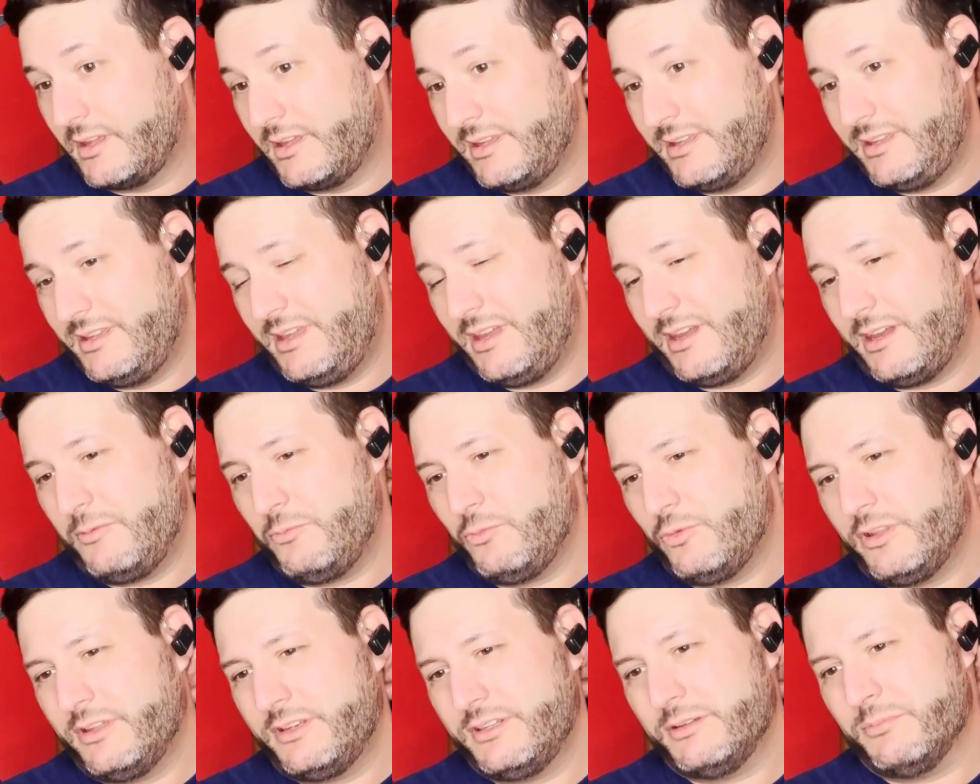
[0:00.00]
Yeah, I'm
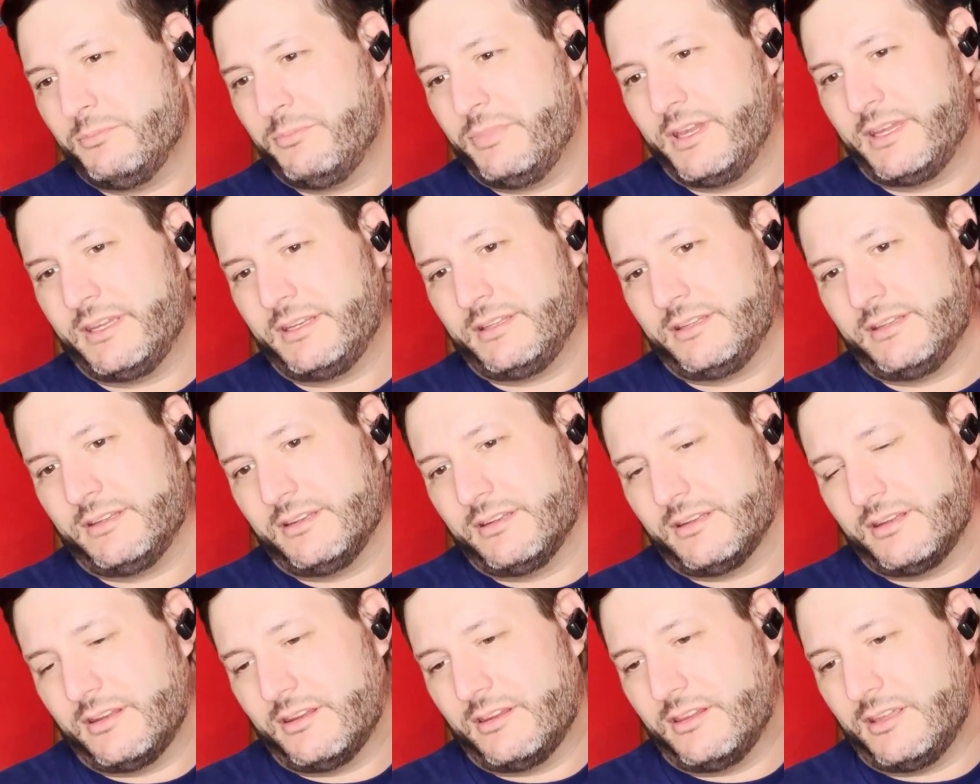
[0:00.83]
willing to bet
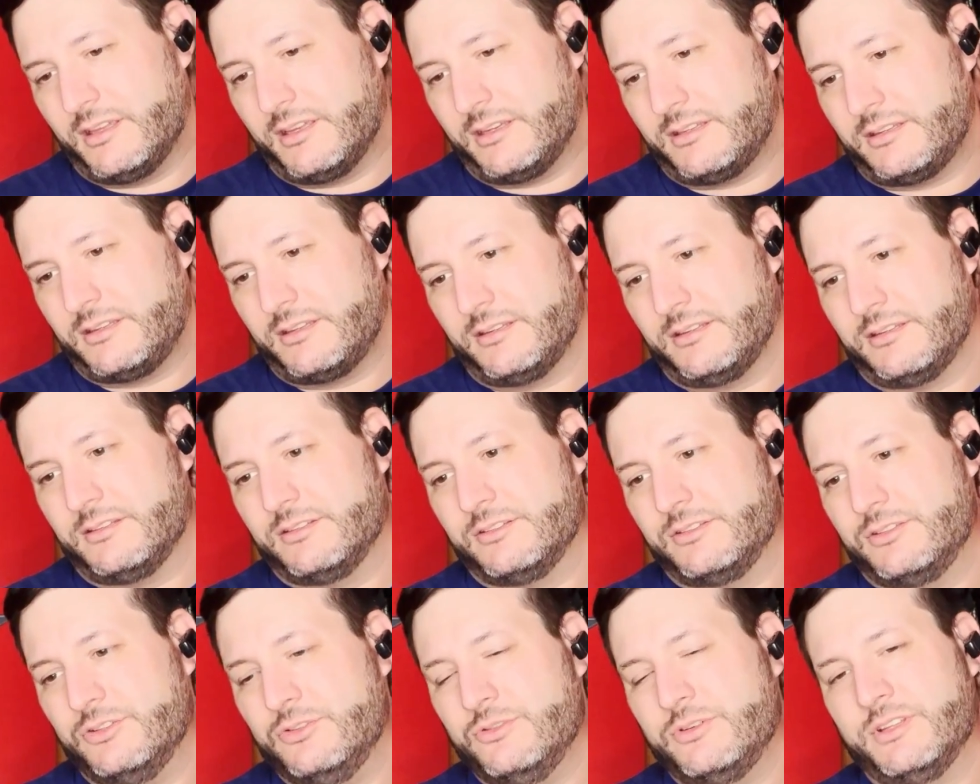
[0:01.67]
that
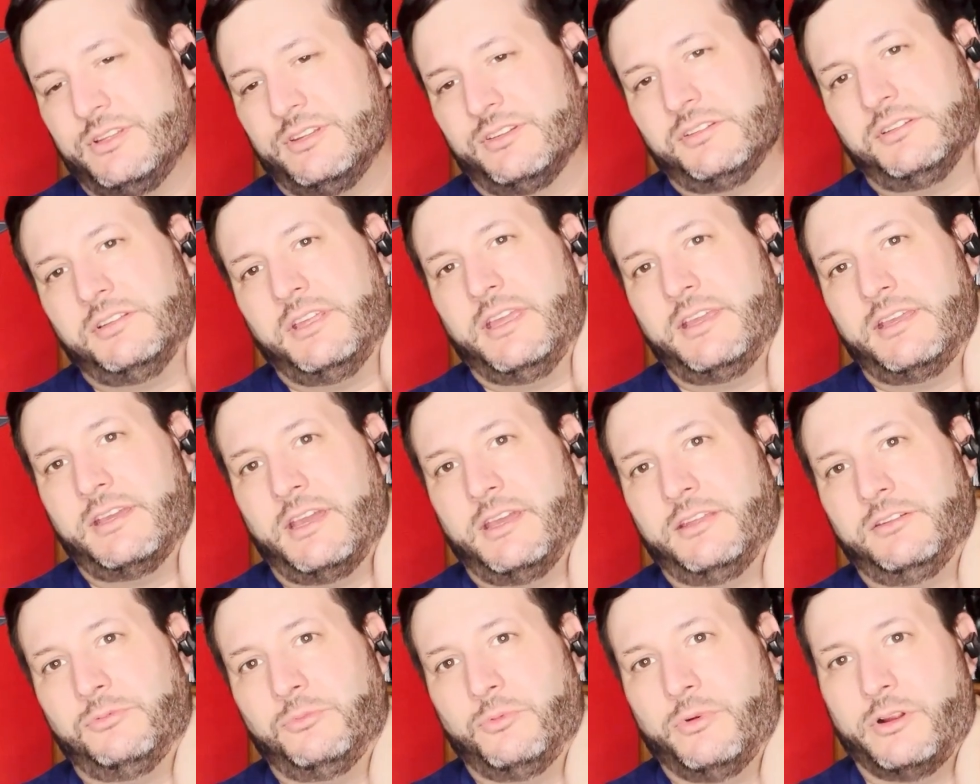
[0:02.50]
Duke and Snake
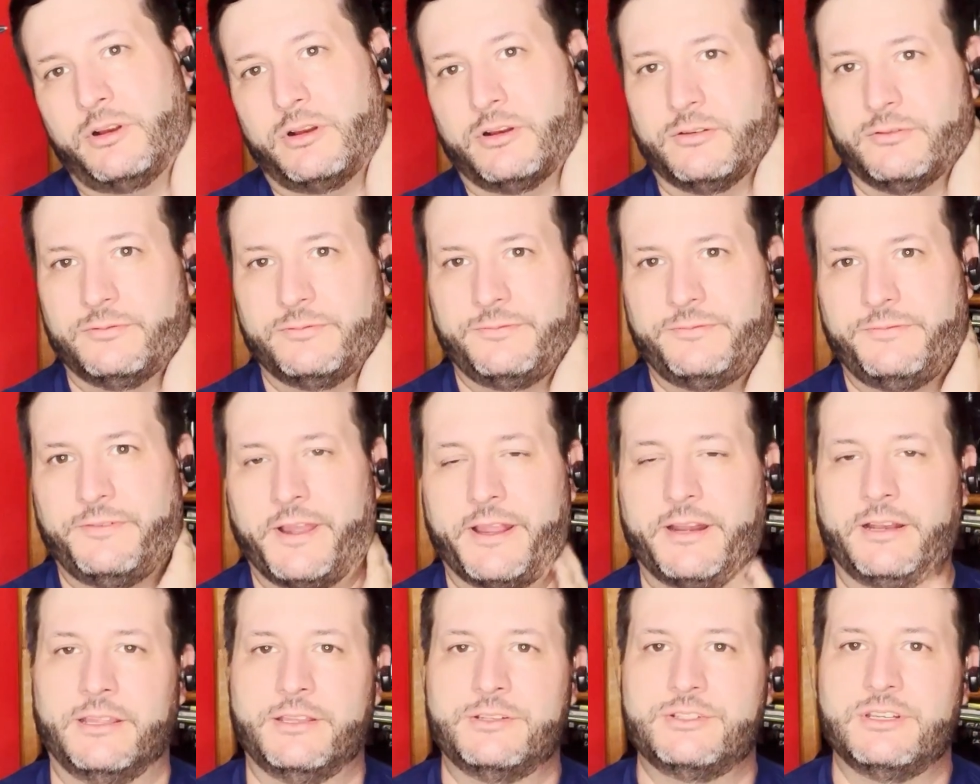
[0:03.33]
Eyes were
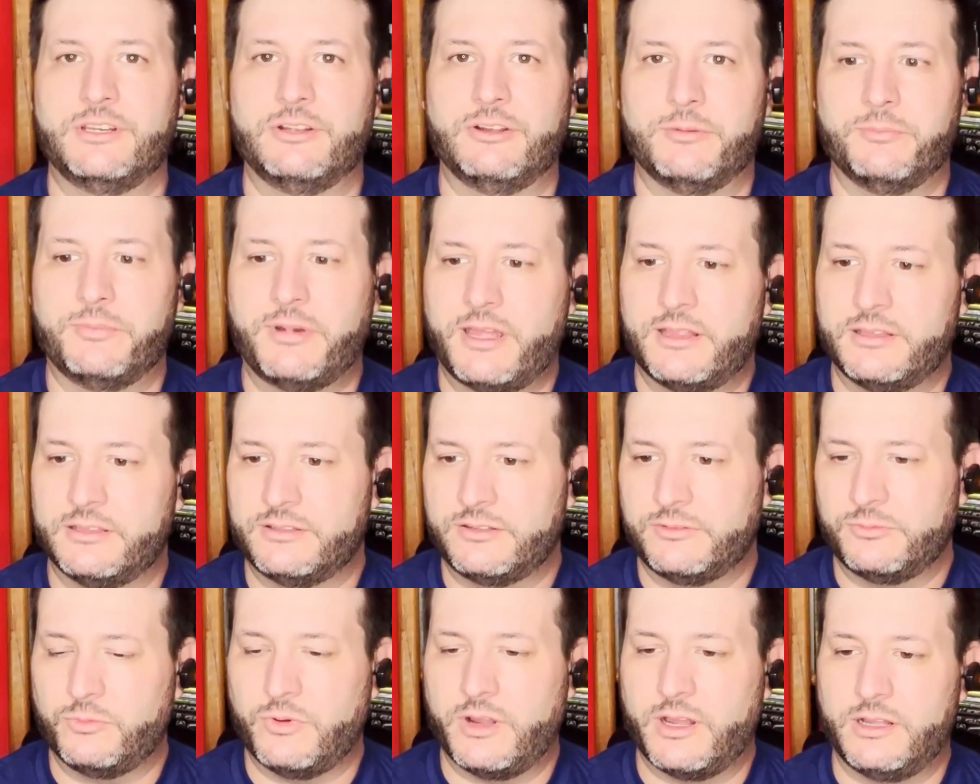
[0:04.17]
final engineering pilots
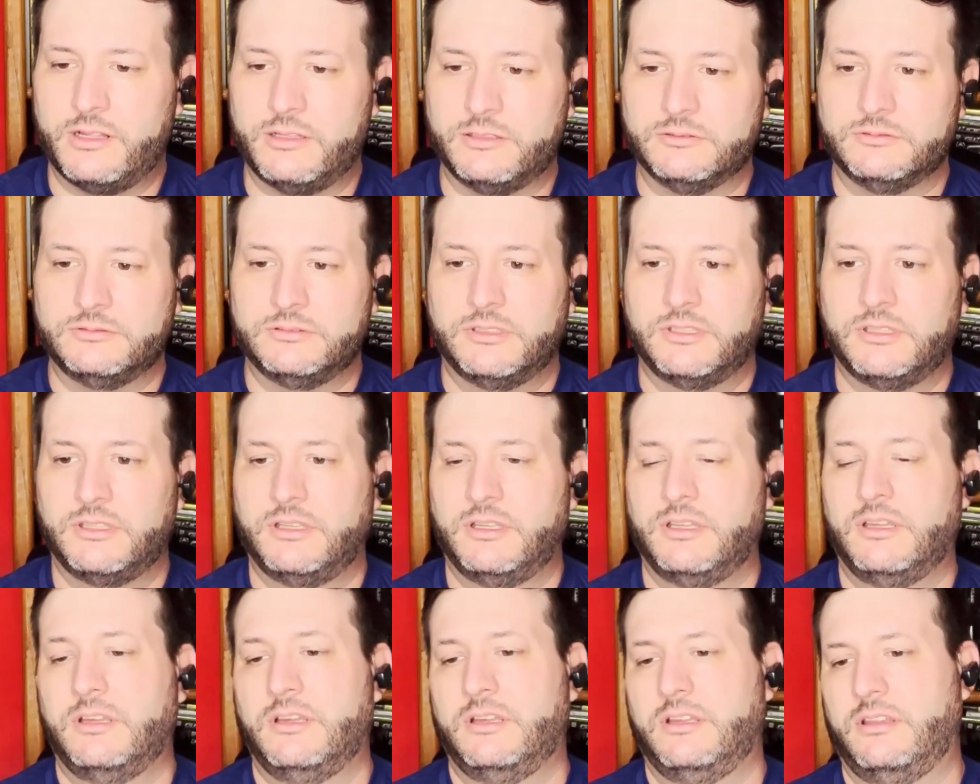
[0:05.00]
while
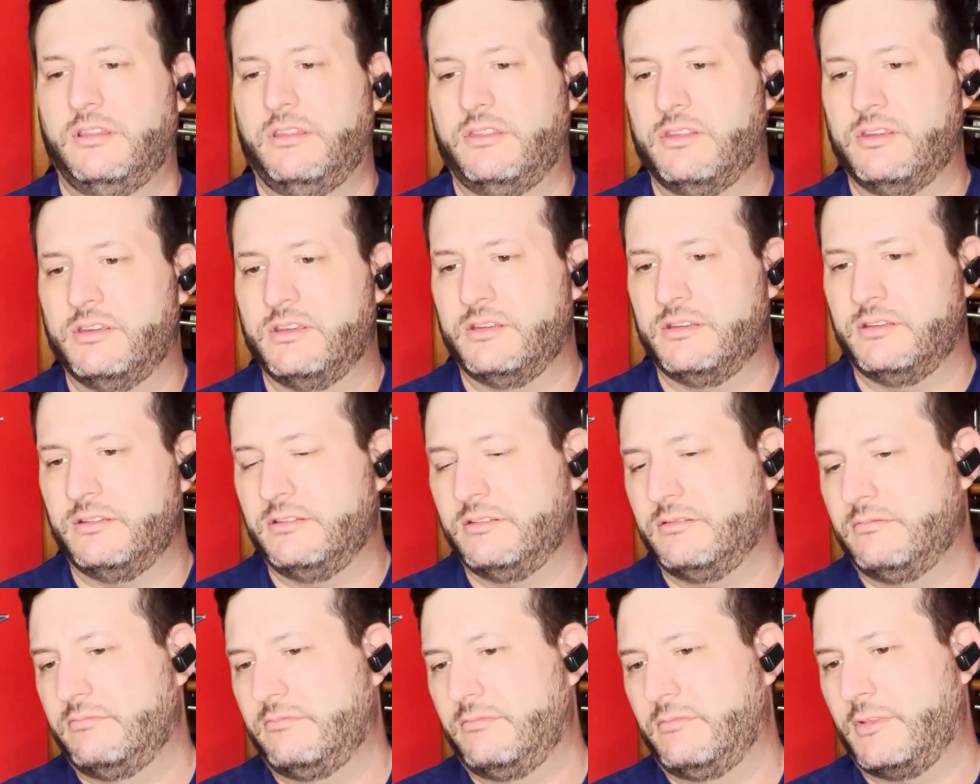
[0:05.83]
the
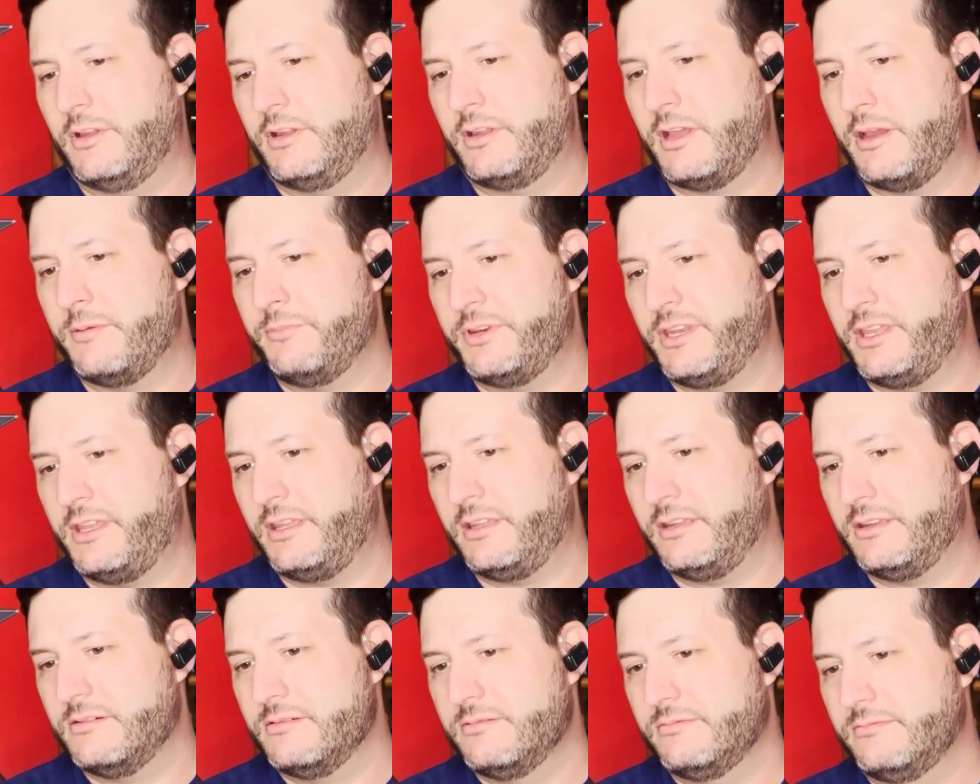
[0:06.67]

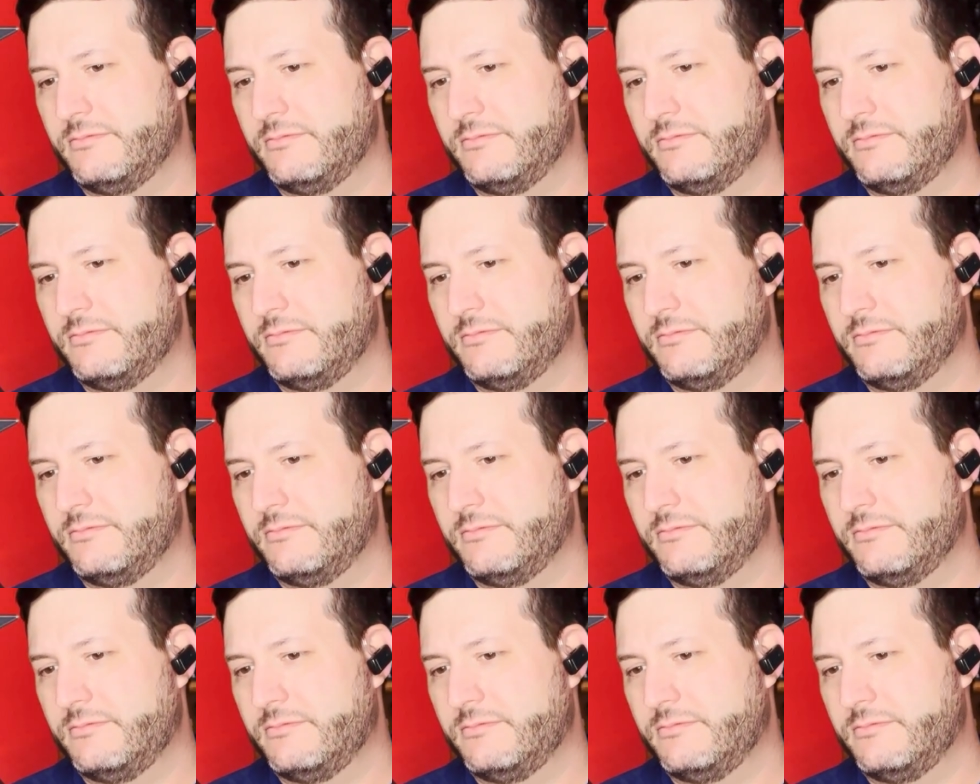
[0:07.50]
accompanying